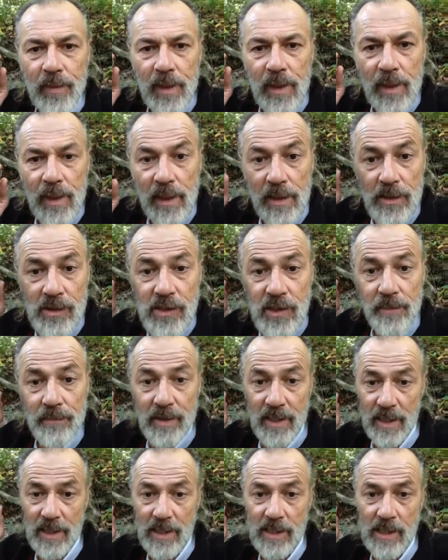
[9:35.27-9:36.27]
And here's the
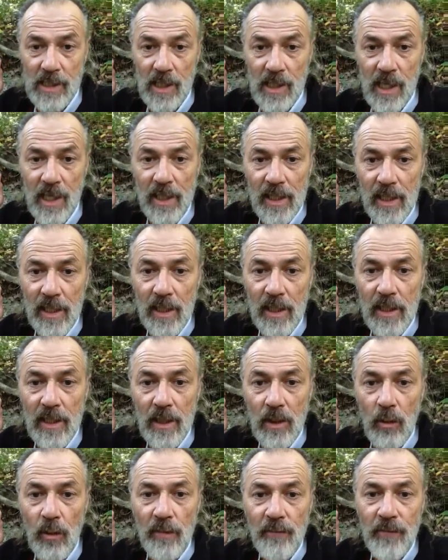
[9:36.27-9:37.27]
biggest lie you need to
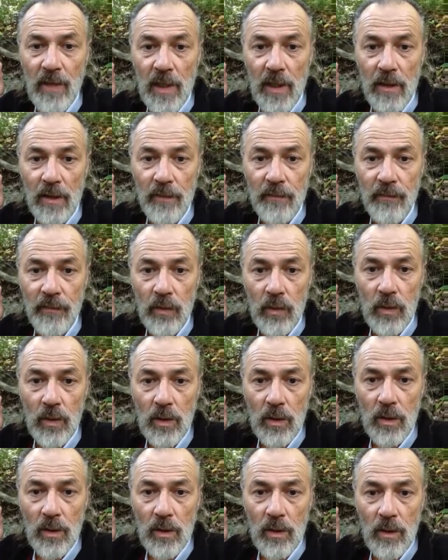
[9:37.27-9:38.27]
quit falling
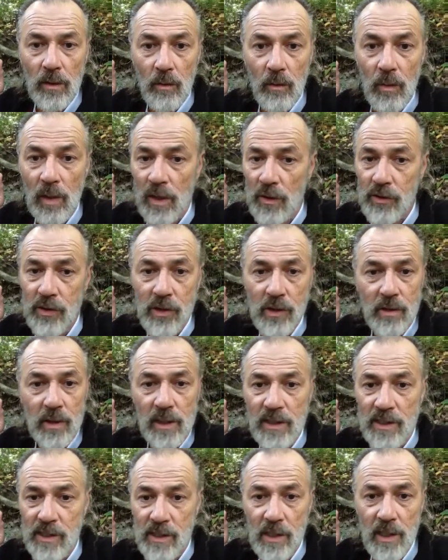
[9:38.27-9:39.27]
for. Wall
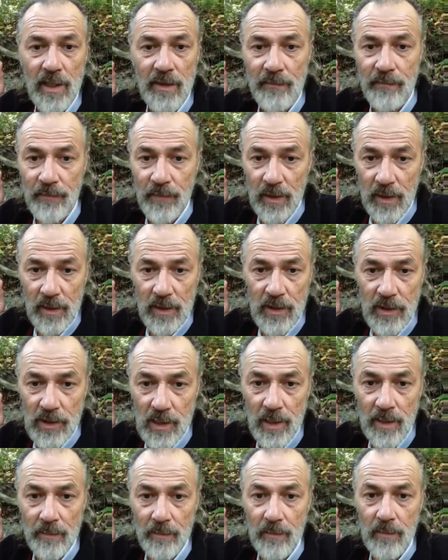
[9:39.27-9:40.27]
Street is not a fucking
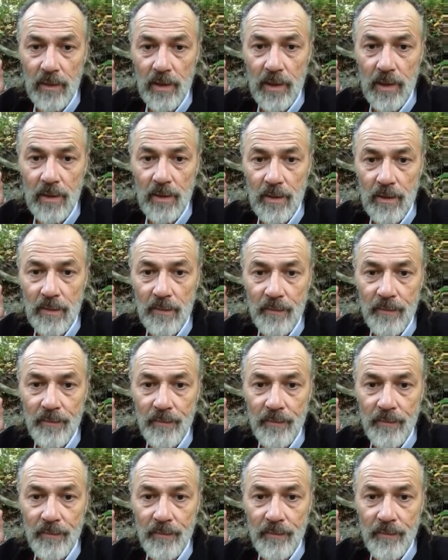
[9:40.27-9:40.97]
job creator.